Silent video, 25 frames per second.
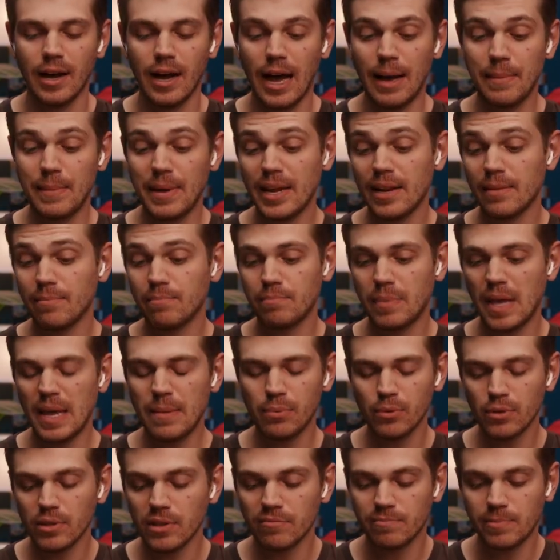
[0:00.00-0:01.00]
I mean,
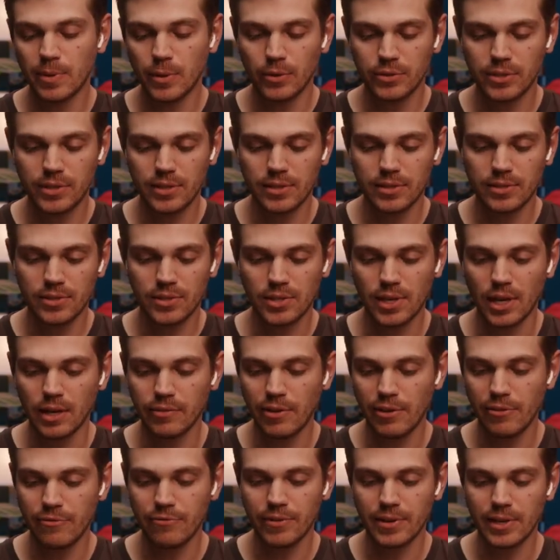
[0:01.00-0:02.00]
people have posted
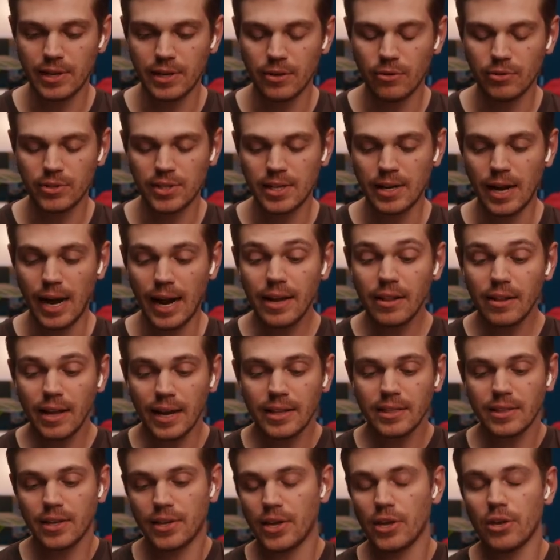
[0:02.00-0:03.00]
solving videos, and I
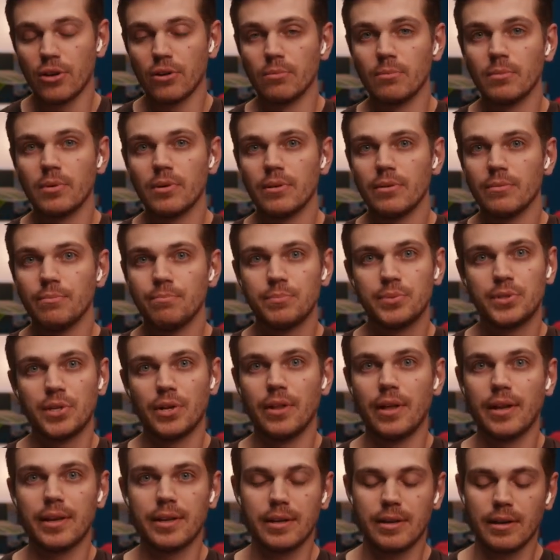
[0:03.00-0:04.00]
like the cube.
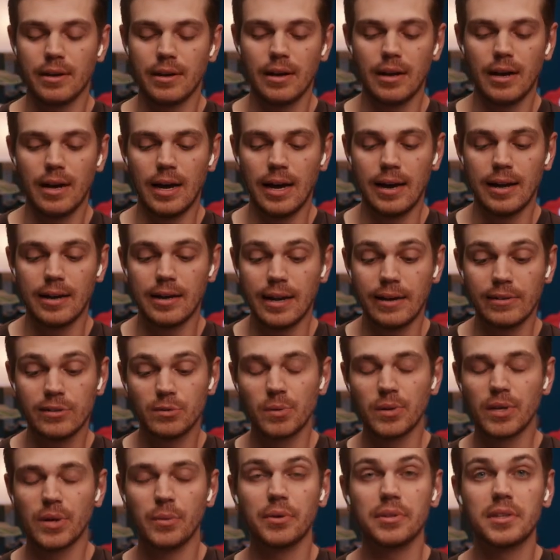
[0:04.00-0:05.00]
So, like, I've
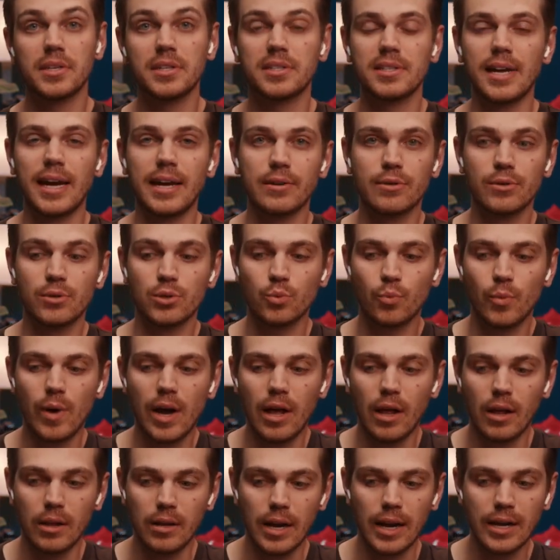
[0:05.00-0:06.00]
spoken with the designer as
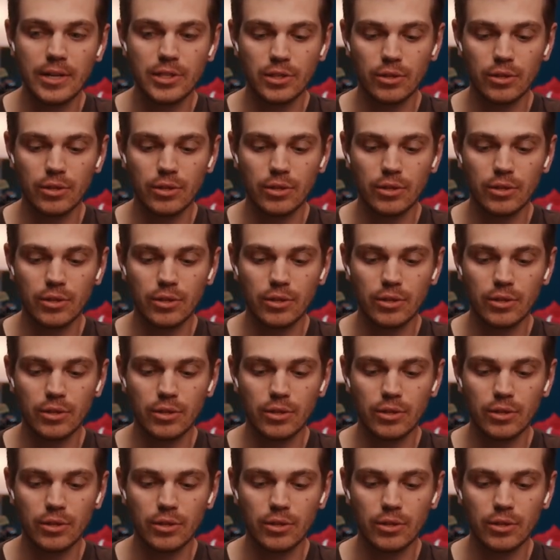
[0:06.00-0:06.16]
well, and I